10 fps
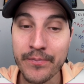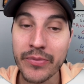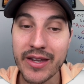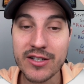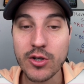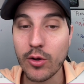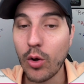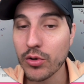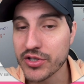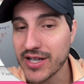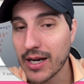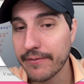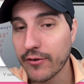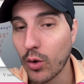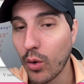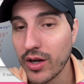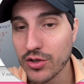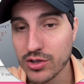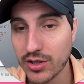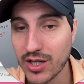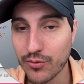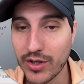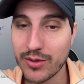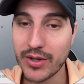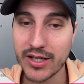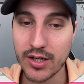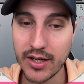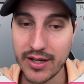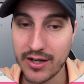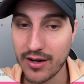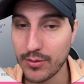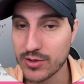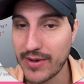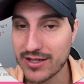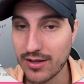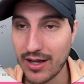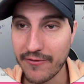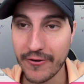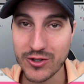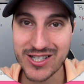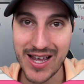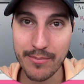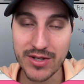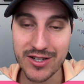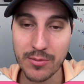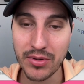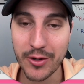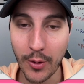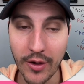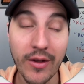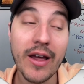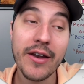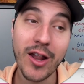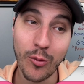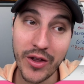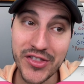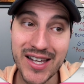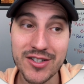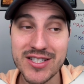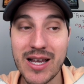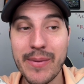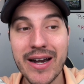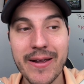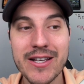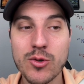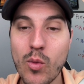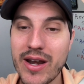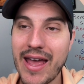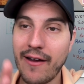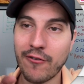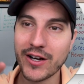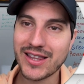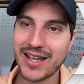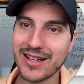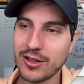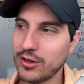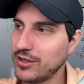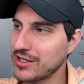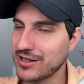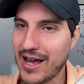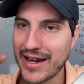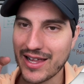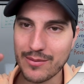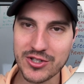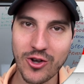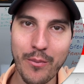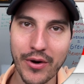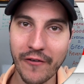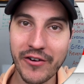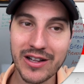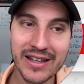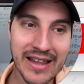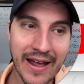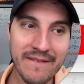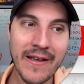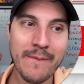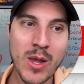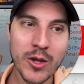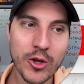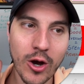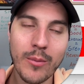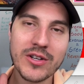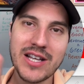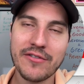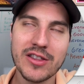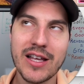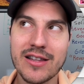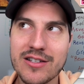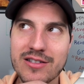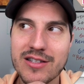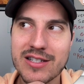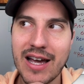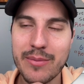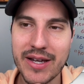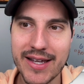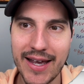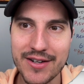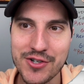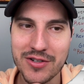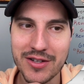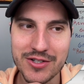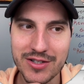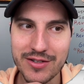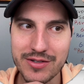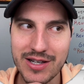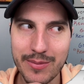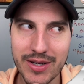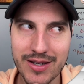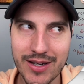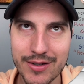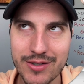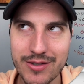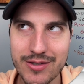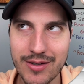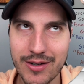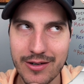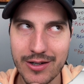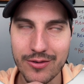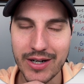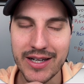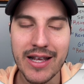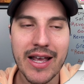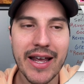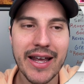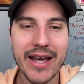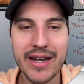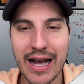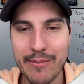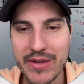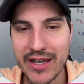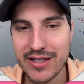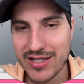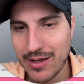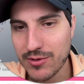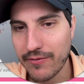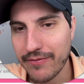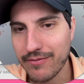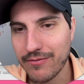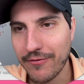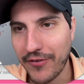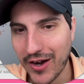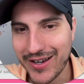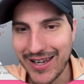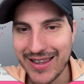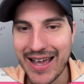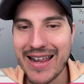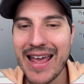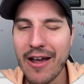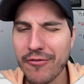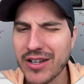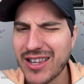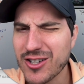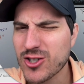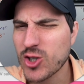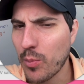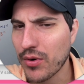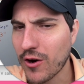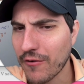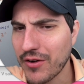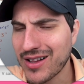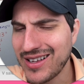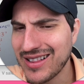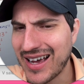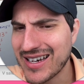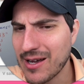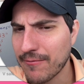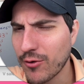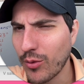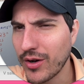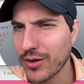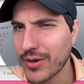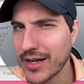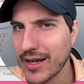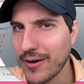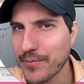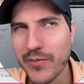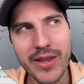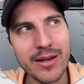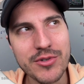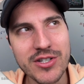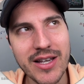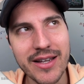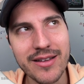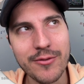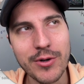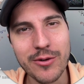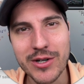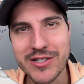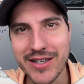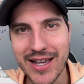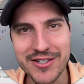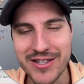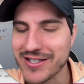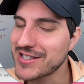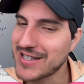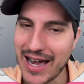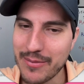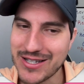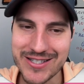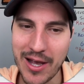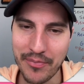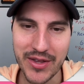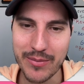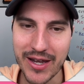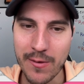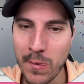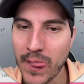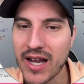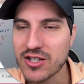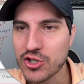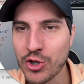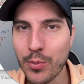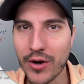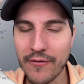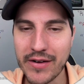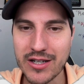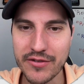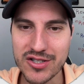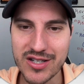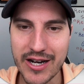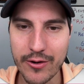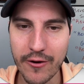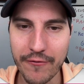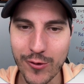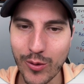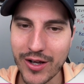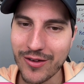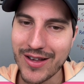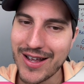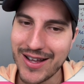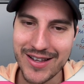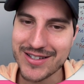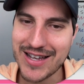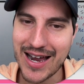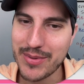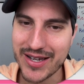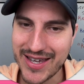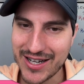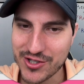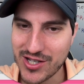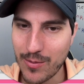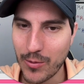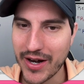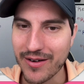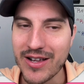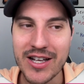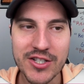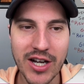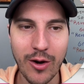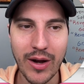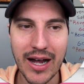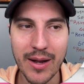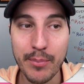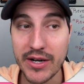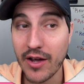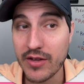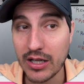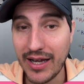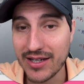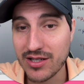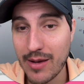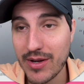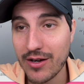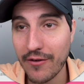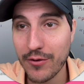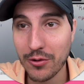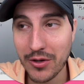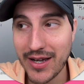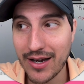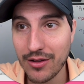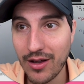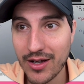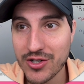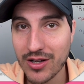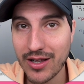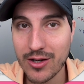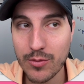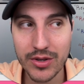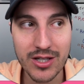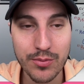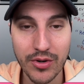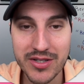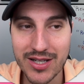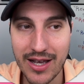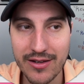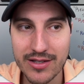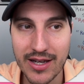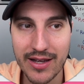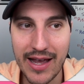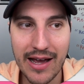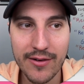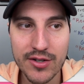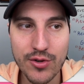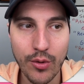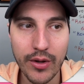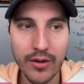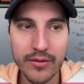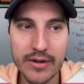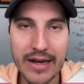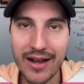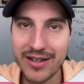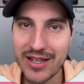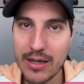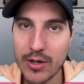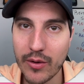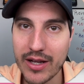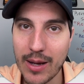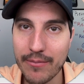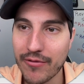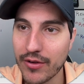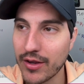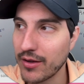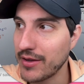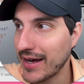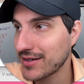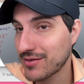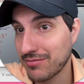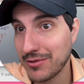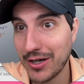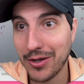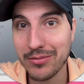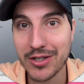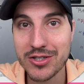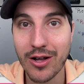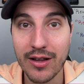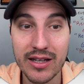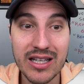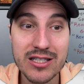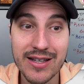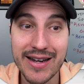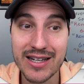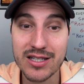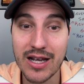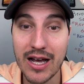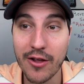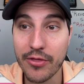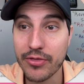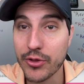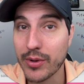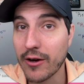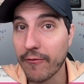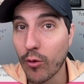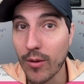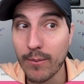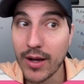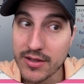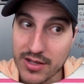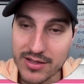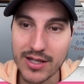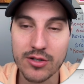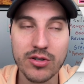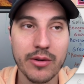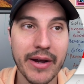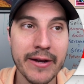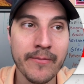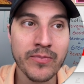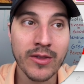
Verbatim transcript: And so the whole setup for oil is looking really, really good, and it almost makes a lot of folks tempted to play oil. Now, the one thing I'll say about it is when everything is lining up so perfect like that, you almost have to think there's got to be a catch. There's got to be a catch in this scenario, right? And it seems funky that everything is so perfectly lined up for oil right now. And I'm just like, where's the catch in this? There's got to be something, man. It's too perfect of a scenario for oil. There's got to be a catch somewhere. So, but nonetheless, I mean, if you look at it logically and you put these points together, it's like, how does oil not keep going up for the next, you know, let's call it at least the next 3 or 4 months, essentially, right?